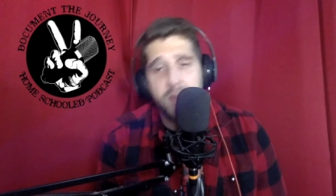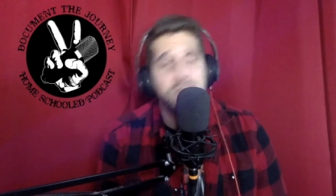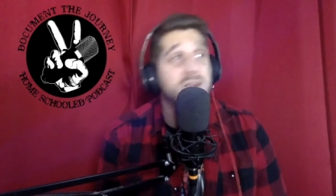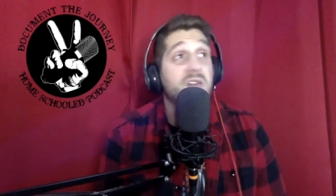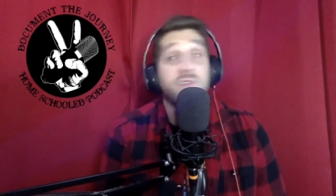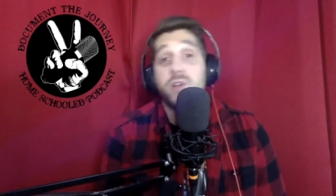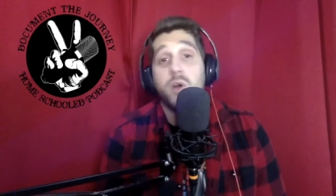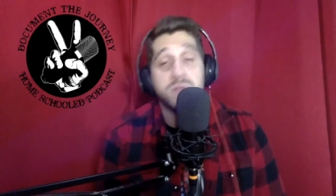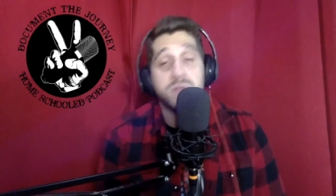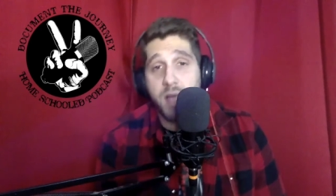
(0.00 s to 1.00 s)
You never
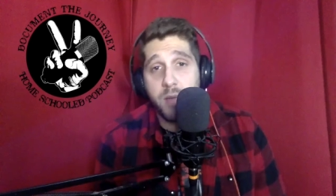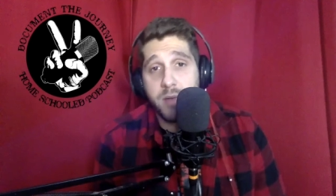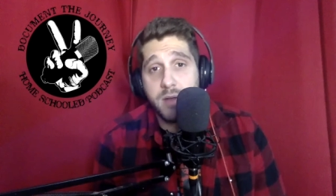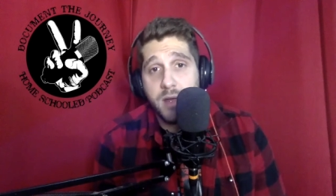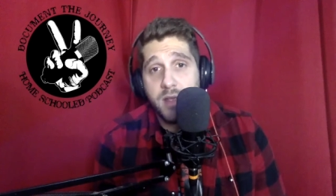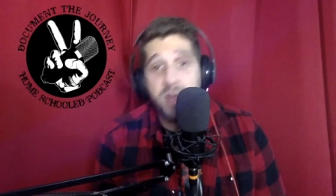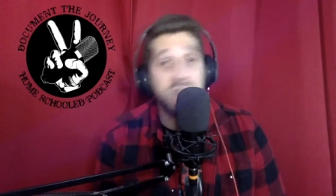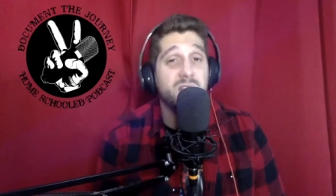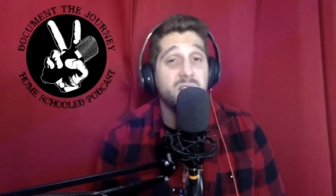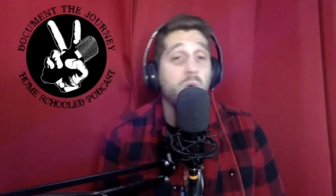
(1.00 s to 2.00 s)
know what's coming. You
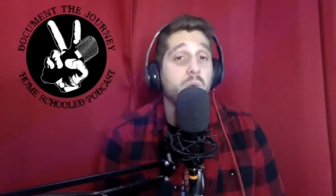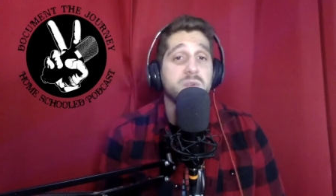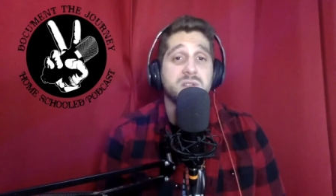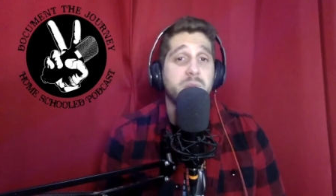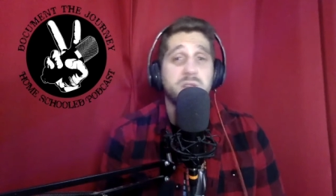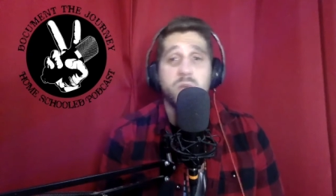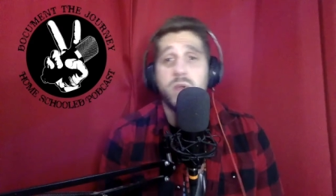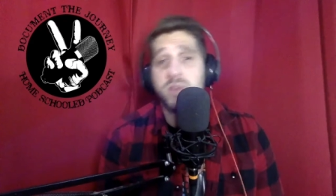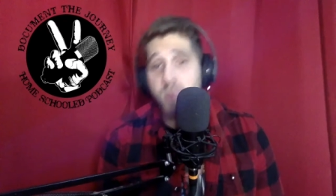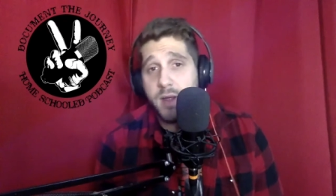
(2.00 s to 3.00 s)
didn't know what was coming in
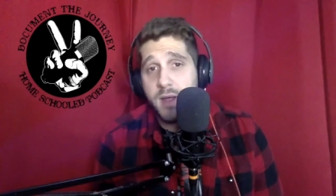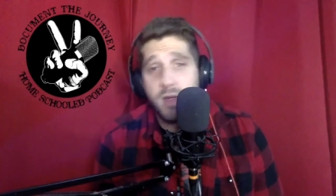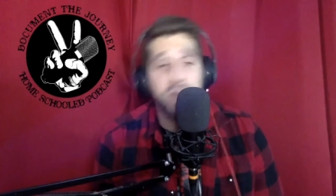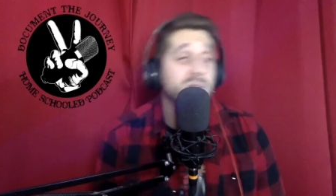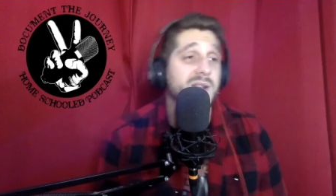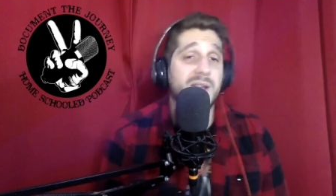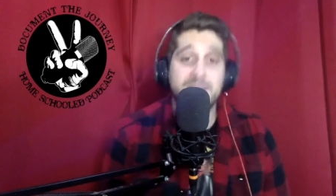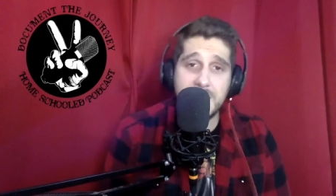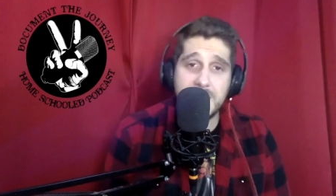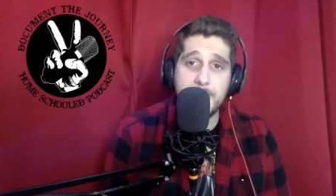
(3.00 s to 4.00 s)
2020,
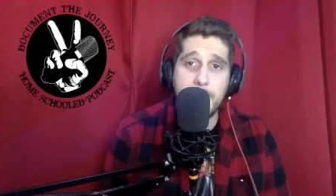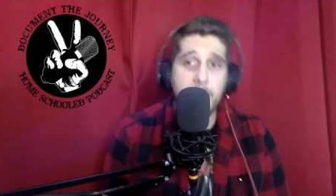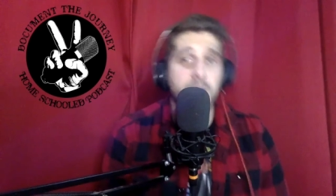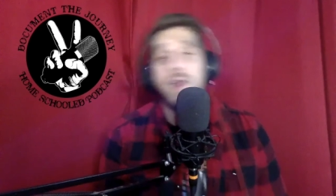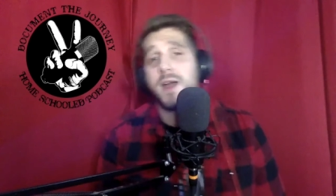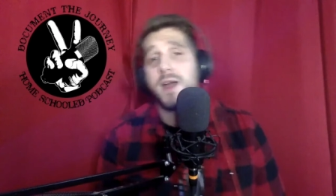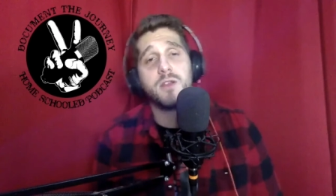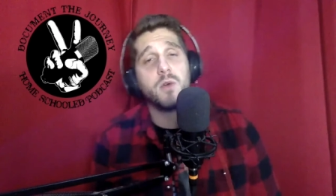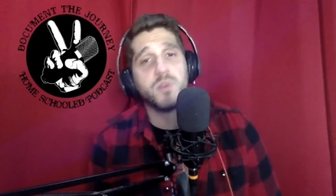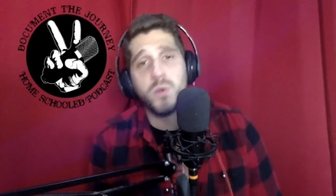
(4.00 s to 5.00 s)
2019. You're not going to
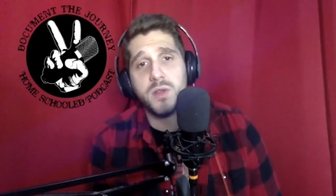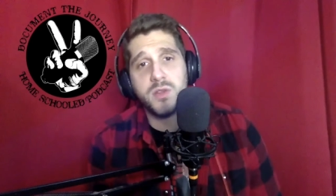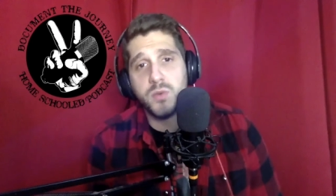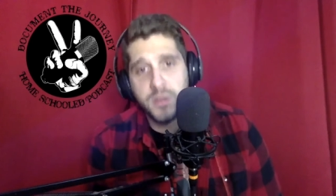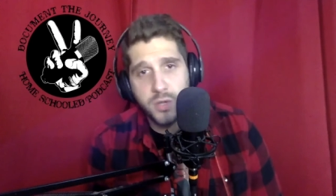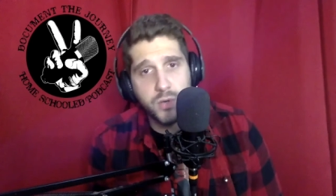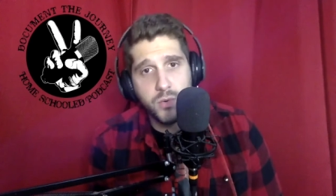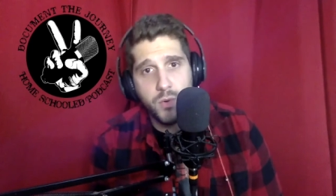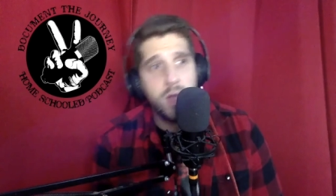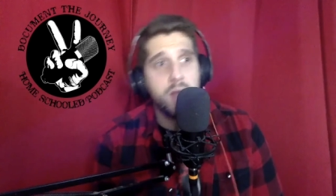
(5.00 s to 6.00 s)
know in
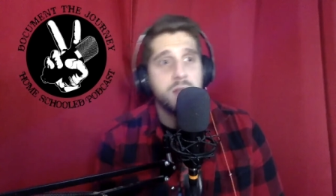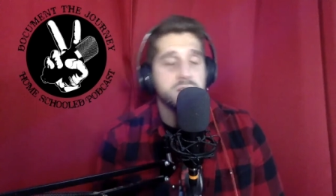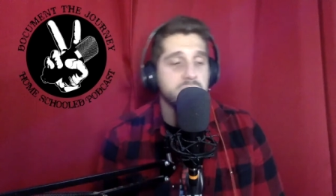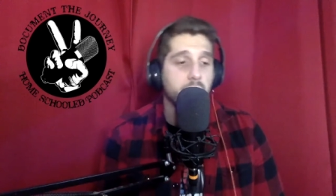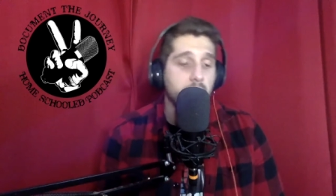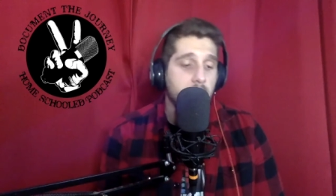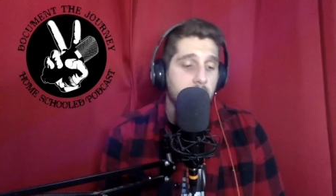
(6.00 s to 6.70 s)
2022. So